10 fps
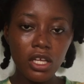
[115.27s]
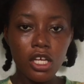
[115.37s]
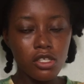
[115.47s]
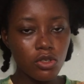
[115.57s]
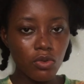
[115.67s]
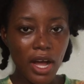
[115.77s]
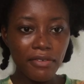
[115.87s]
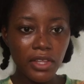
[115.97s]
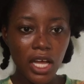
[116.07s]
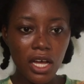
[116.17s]
So
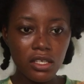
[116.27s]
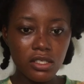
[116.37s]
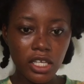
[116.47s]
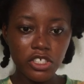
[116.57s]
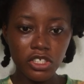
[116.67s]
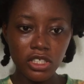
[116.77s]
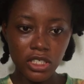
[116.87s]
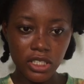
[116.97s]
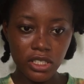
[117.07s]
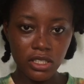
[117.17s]
after sectioning
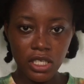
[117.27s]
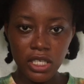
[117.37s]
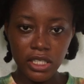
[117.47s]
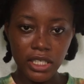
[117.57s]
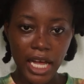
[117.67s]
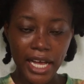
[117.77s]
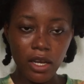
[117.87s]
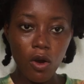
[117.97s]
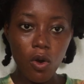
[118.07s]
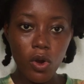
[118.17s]
it, then I
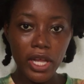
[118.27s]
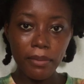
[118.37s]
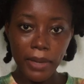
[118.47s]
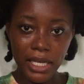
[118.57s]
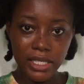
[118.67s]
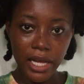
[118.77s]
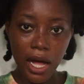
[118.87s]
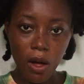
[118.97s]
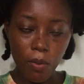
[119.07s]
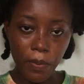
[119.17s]
oil my
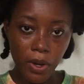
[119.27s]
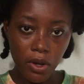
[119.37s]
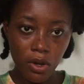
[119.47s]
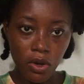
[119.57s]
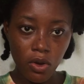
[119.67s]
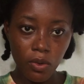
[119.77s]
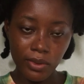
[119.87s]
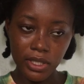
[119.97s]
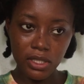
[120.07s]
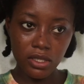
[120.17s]
scalp
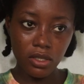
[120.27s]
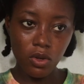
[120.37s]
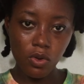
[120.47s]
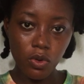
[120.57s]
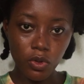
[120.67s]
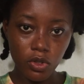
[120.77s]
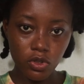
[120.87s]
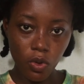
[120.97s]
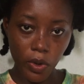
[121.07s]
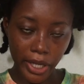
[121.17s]
with coconut
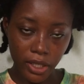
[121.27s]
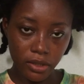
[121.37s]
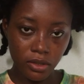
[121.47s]
oil.